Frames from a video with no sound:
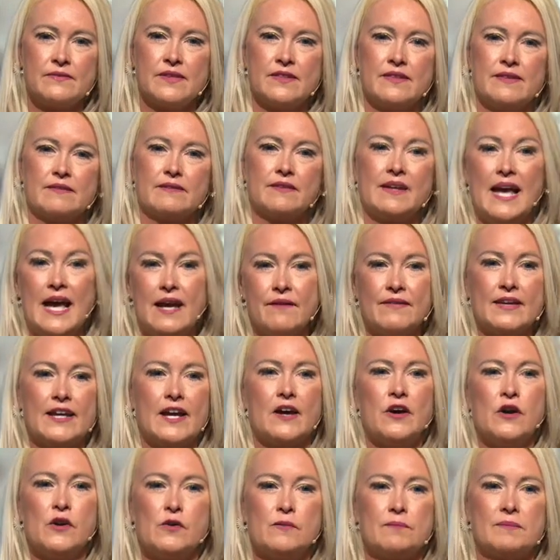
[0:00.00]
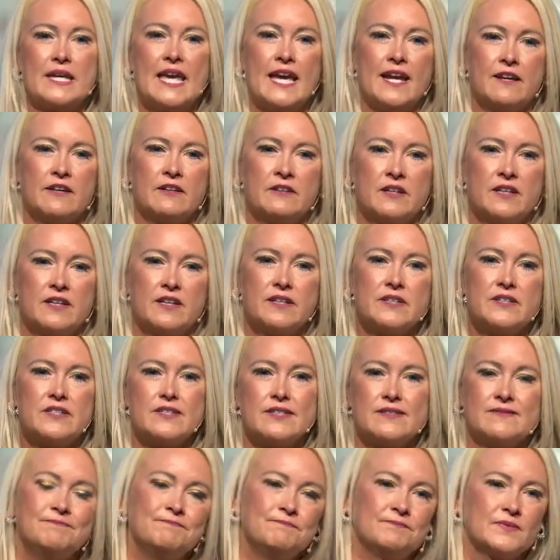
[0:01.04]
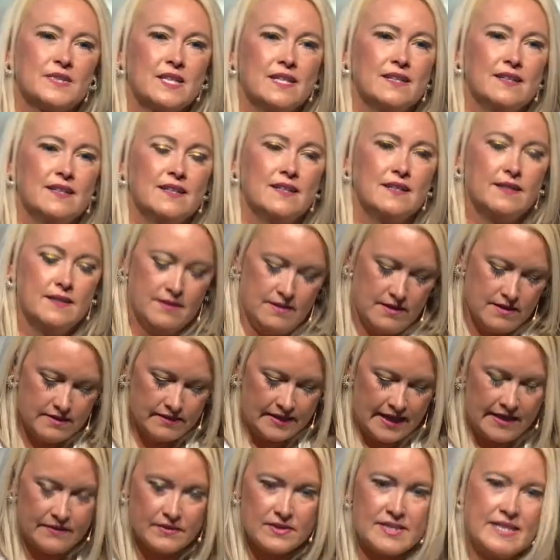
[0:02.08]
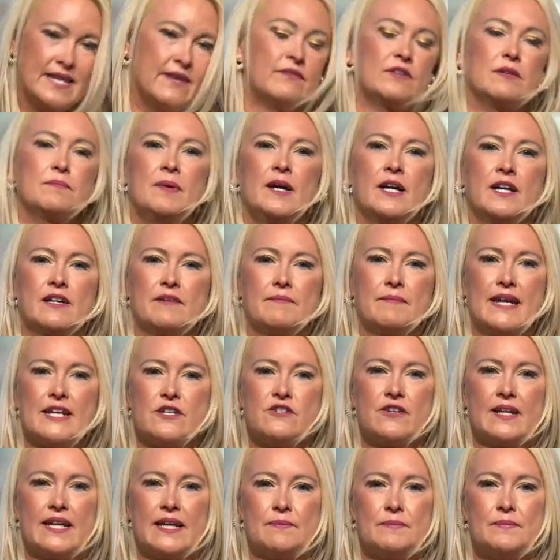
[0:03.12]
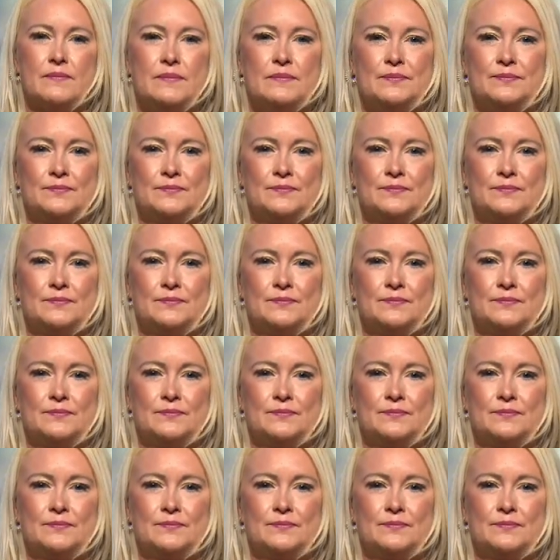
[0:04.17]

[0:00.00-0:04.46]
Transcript: with having a home care nurse, that was never part of my dream.